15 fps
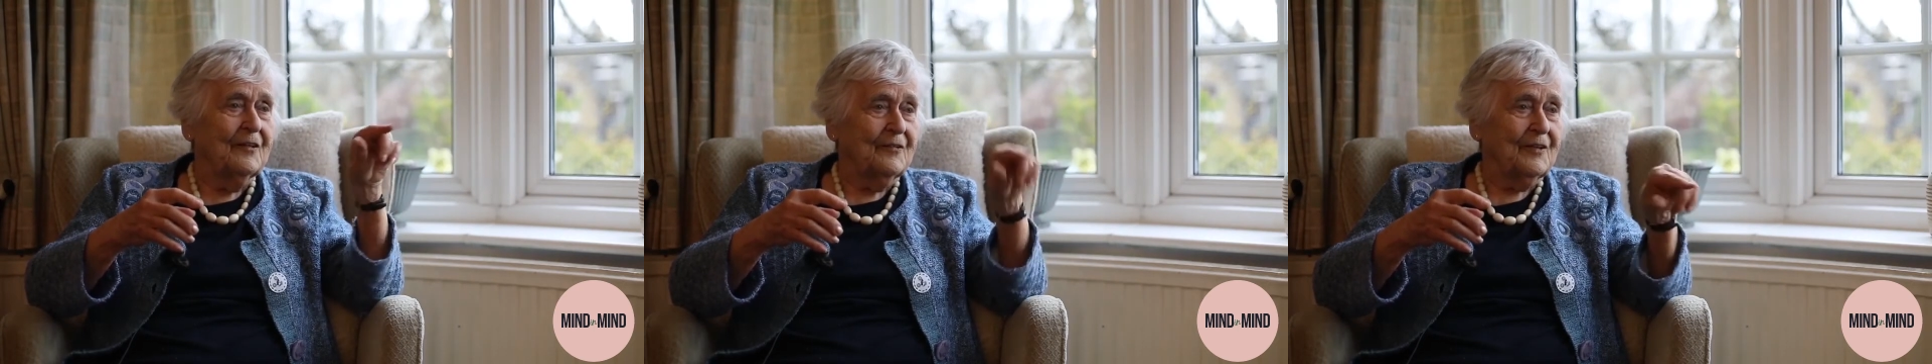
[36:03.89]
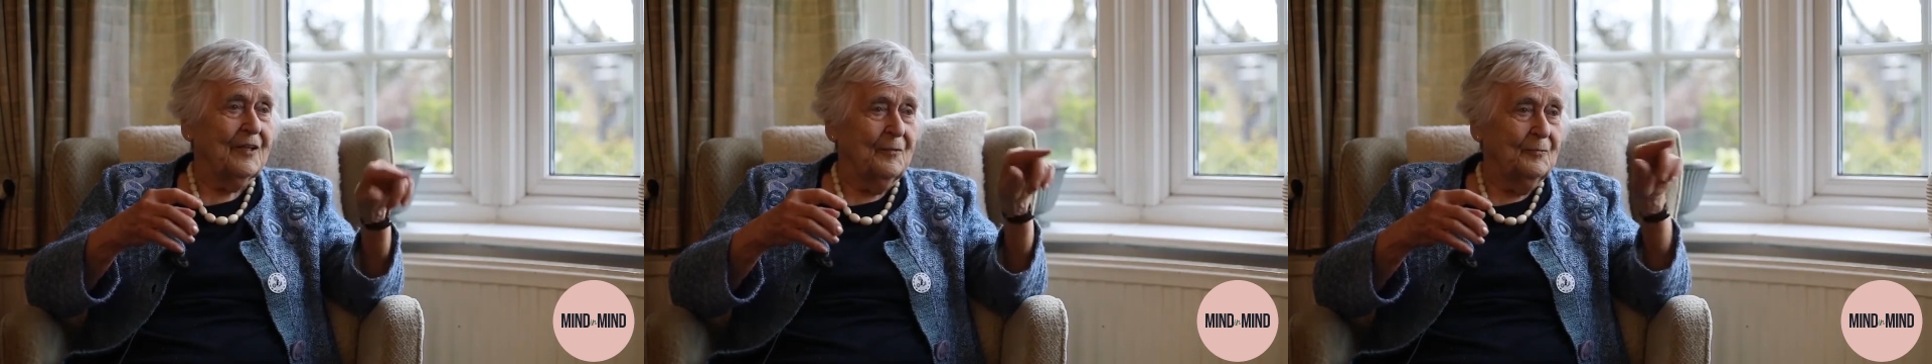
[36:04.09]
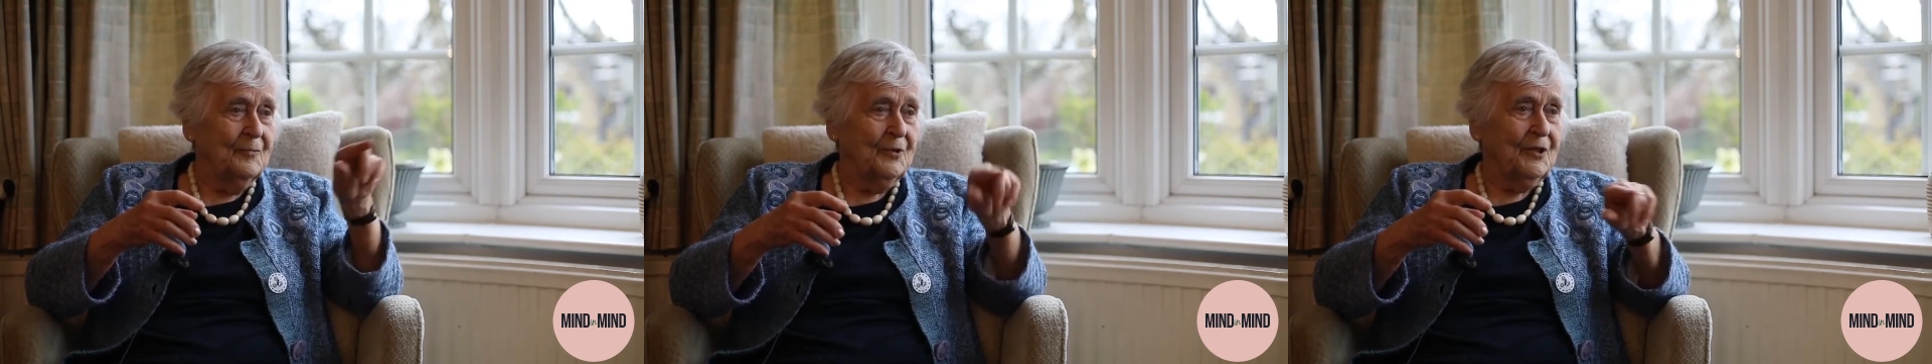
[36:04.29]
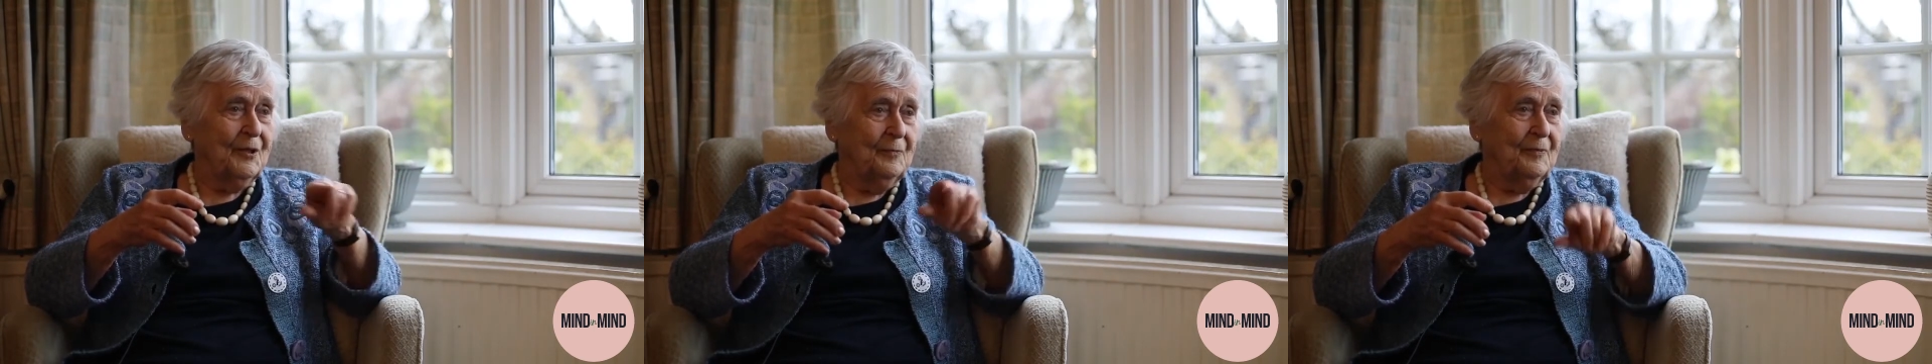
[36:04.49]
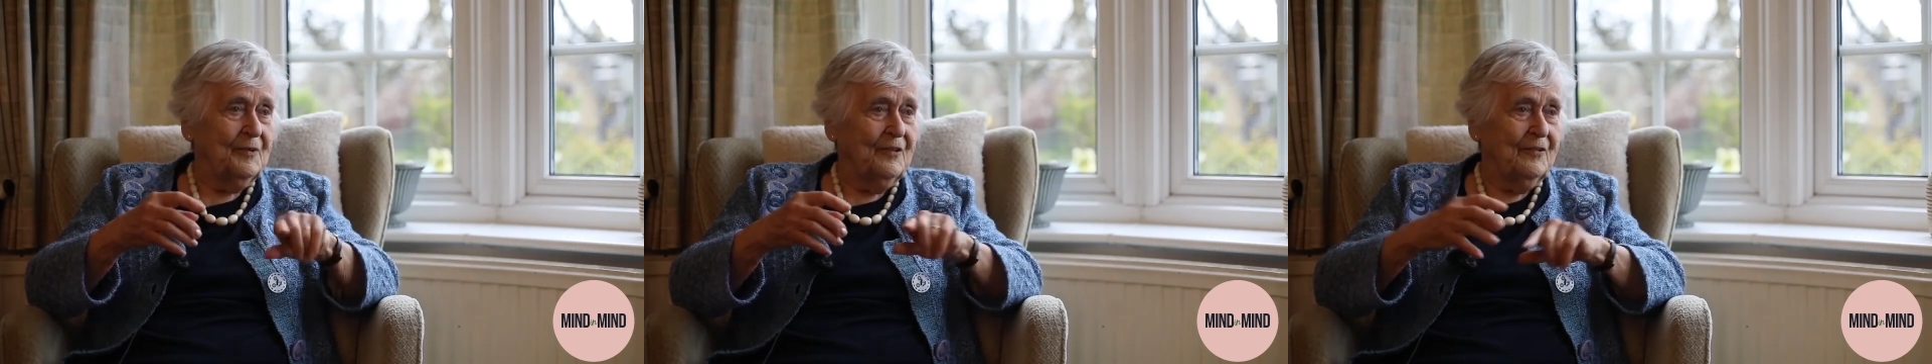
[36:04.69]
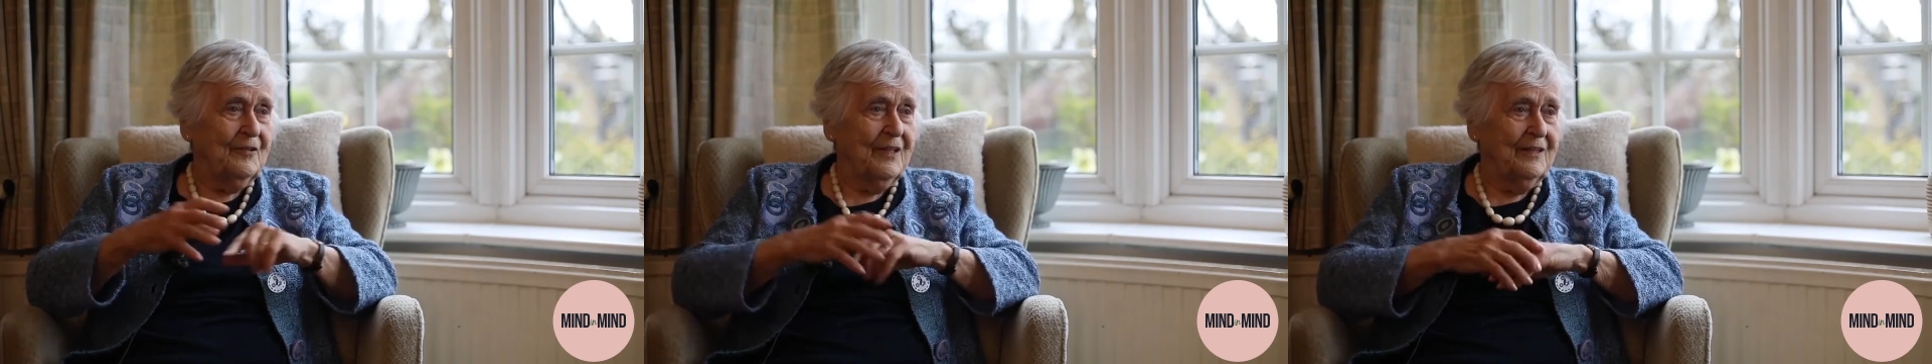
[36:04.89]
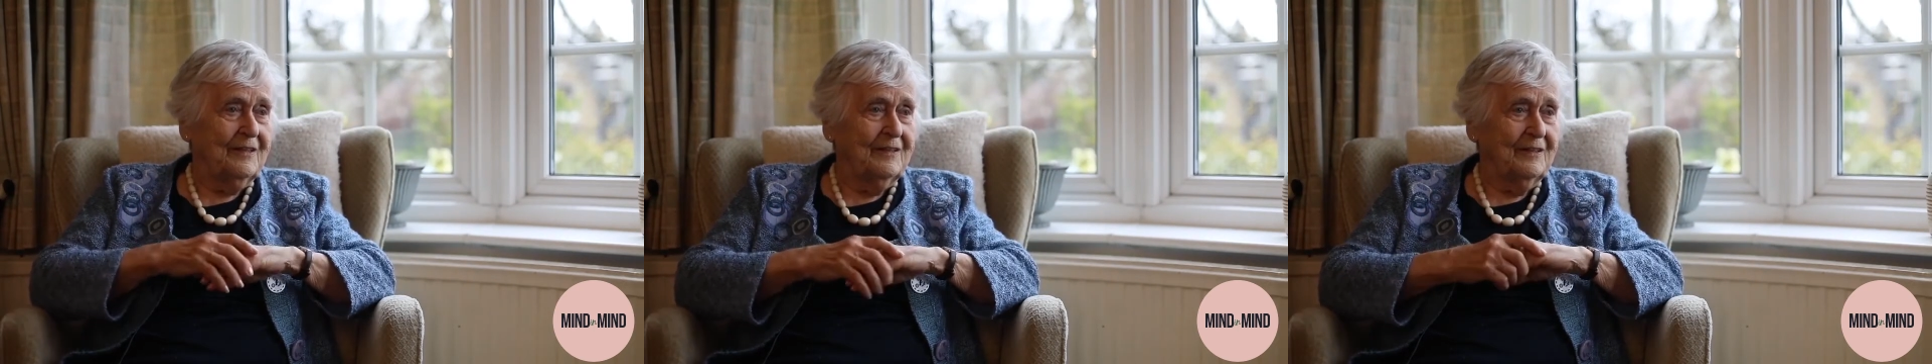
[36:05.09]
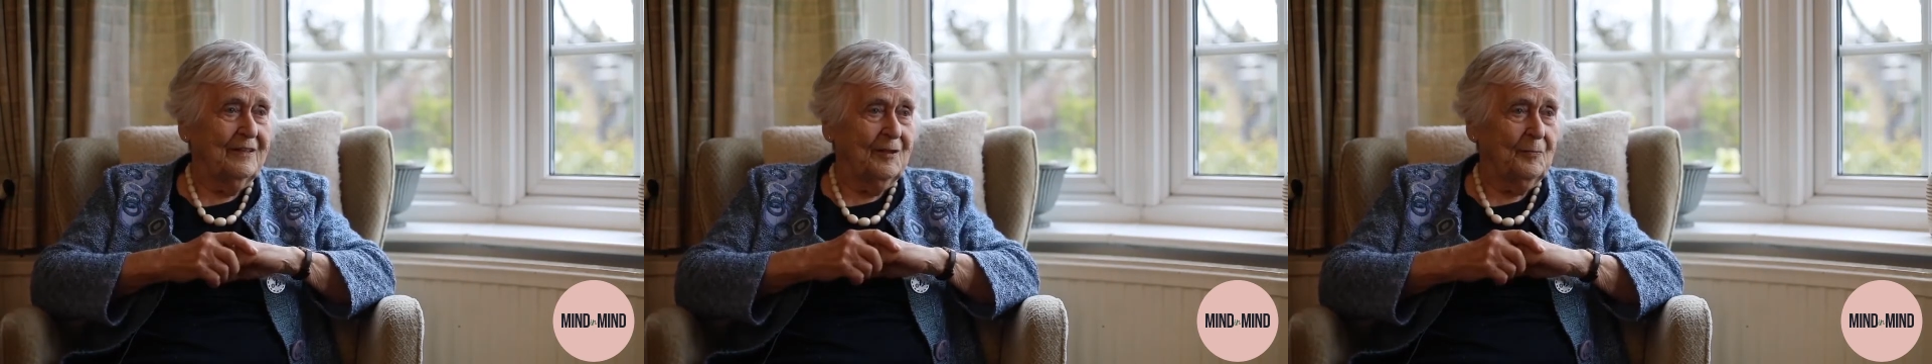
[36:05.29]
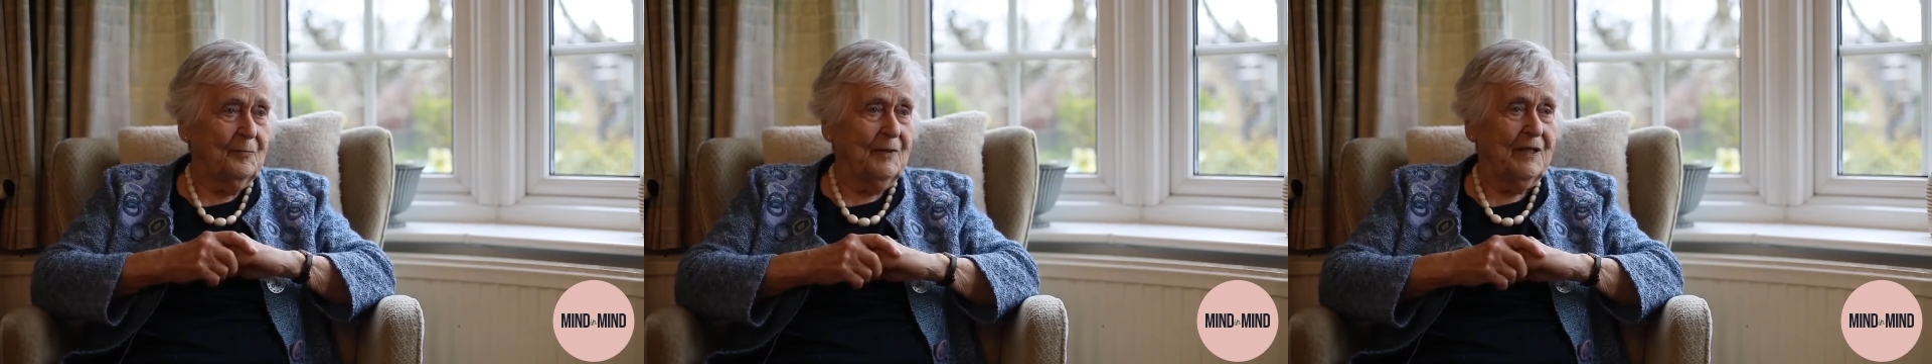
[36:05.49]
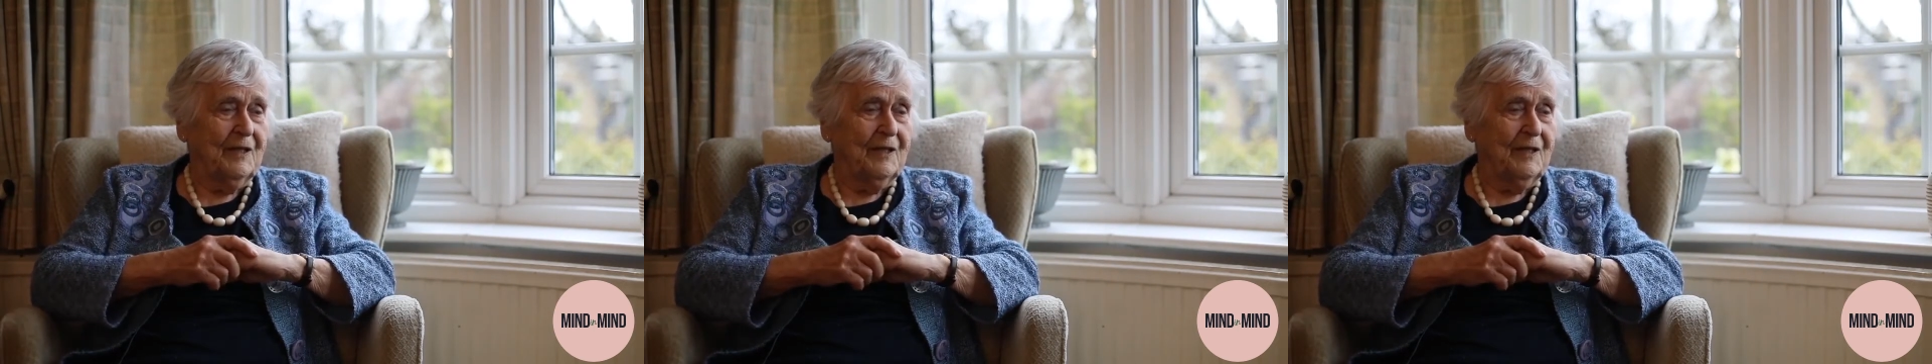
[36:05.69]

somebody presented a